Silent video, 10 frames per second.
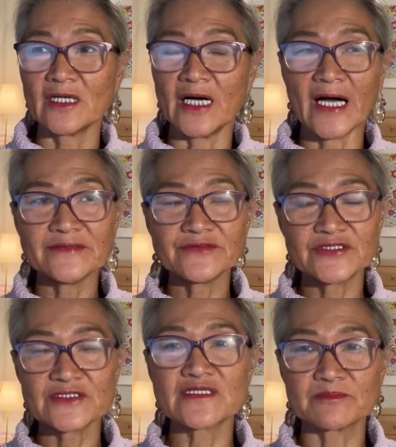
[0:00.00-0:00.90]

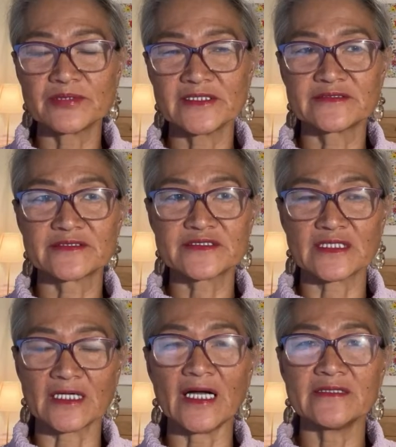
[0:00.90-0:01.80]
undisciplined
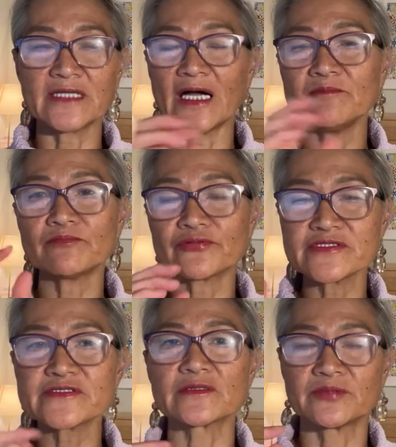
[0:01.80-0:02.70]
thing, an
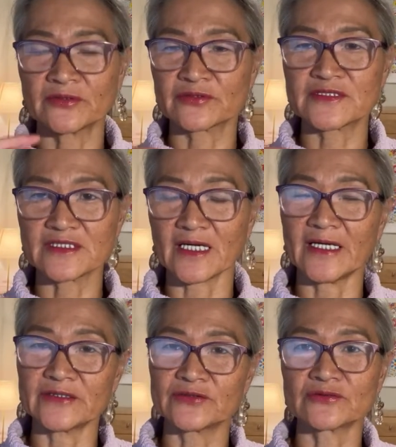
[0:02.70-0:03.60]
unprincipled thing
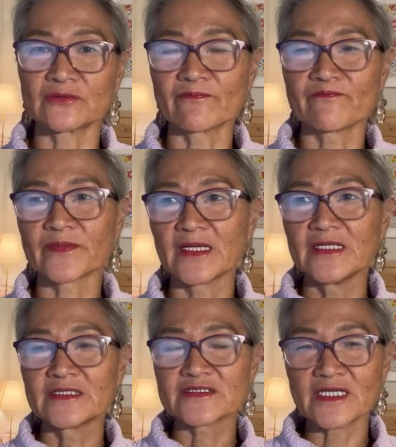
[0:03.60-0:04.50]
I do.
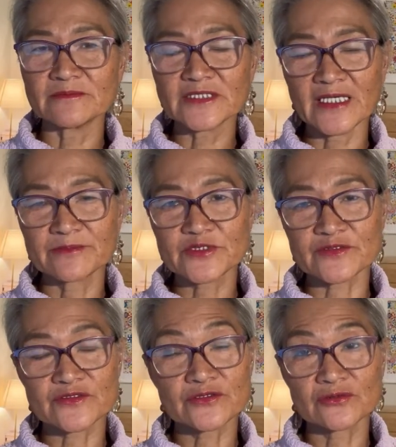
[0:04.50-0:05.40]
Sometimes
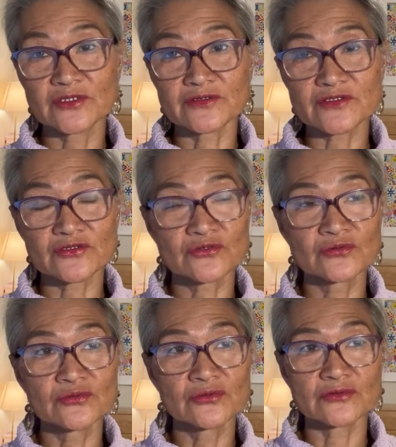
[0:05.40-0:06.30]
students
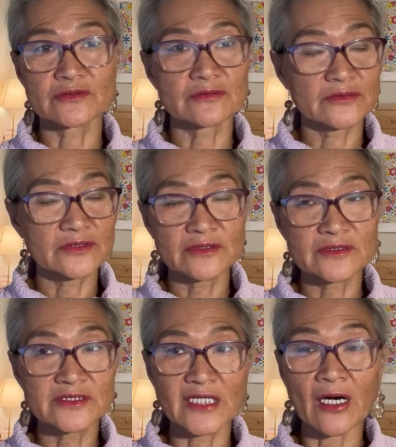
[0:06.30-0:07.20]
do
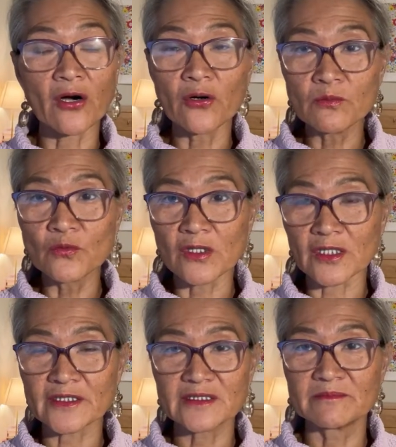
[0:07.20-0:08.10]
their
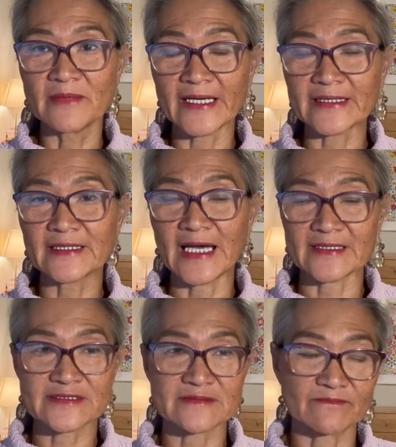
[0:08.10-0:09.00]
homework in my
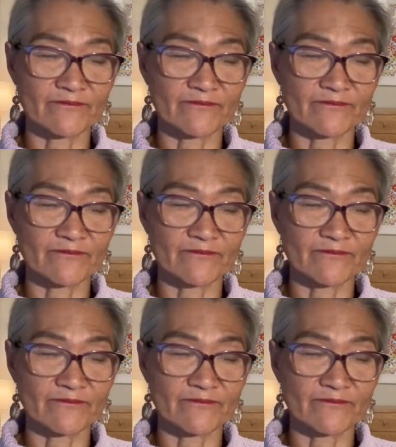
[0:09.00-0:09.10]
class.